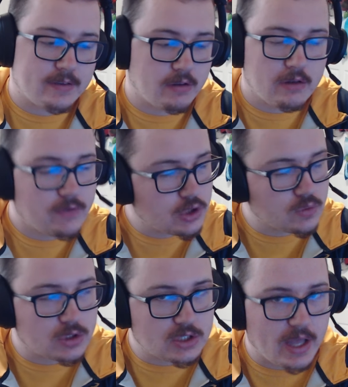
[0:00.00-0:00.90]

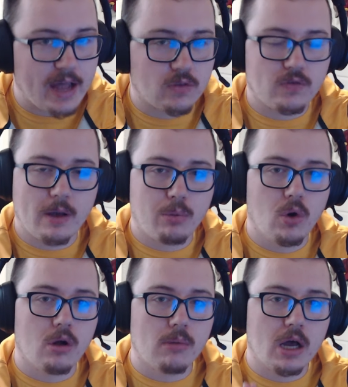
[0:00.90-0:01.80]
individual stats that
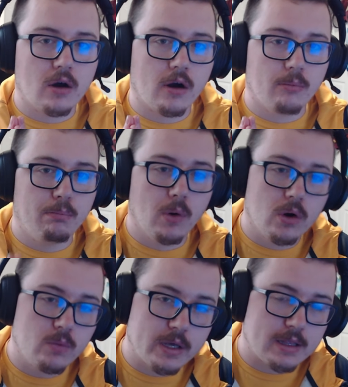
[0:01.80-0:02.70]
Pokemon are
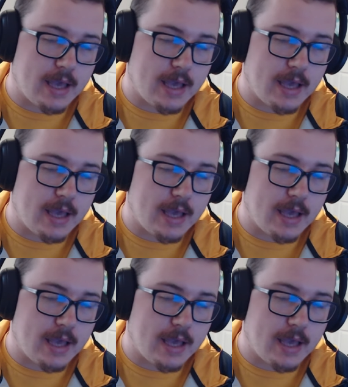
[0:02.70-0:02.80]
born with